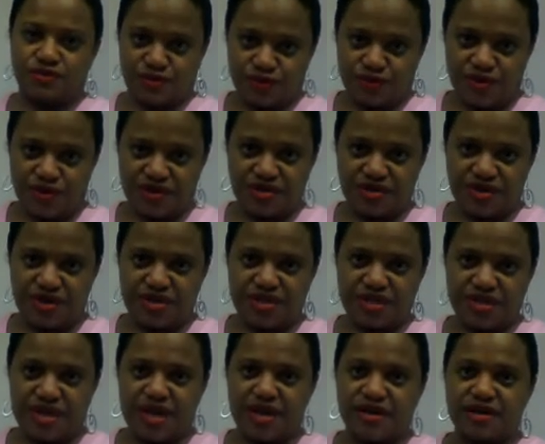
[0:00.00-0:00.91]
Dawn, you
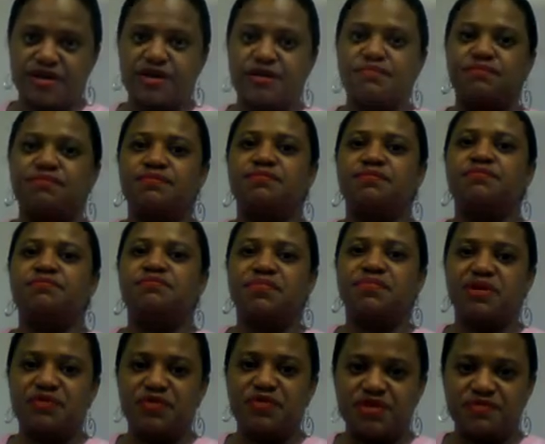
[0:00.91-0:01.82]
need to get up,
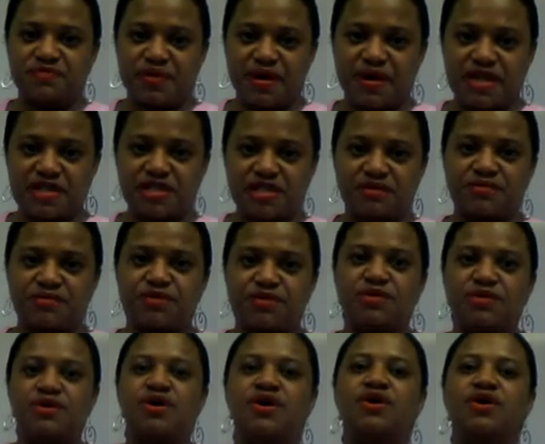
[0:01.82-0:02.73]
be
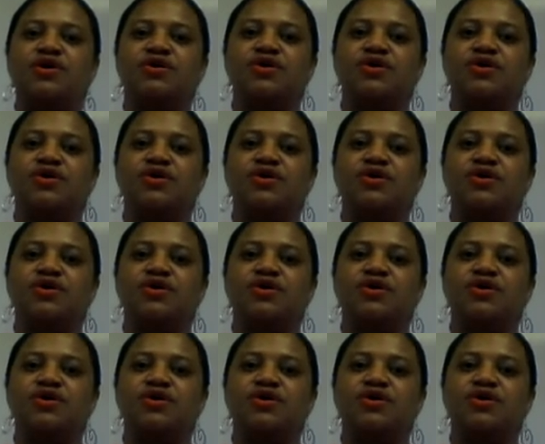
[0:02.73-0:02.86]
responsible,